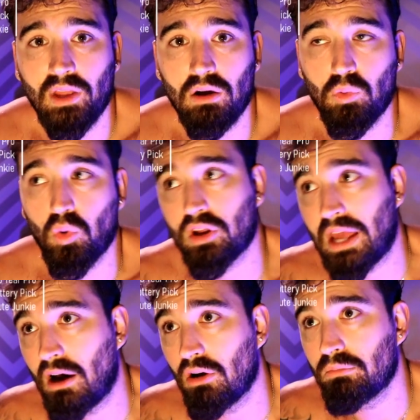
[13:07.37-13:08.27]
I would work
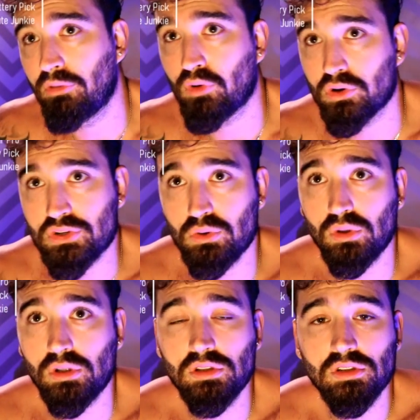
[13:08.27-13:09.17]
out before
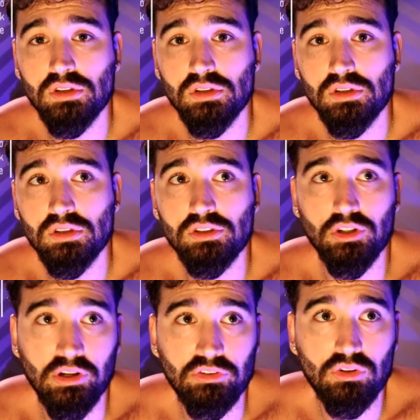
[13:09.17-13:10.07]
school,
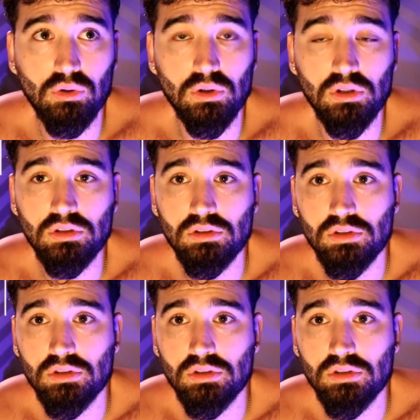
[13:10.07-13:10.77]
during school,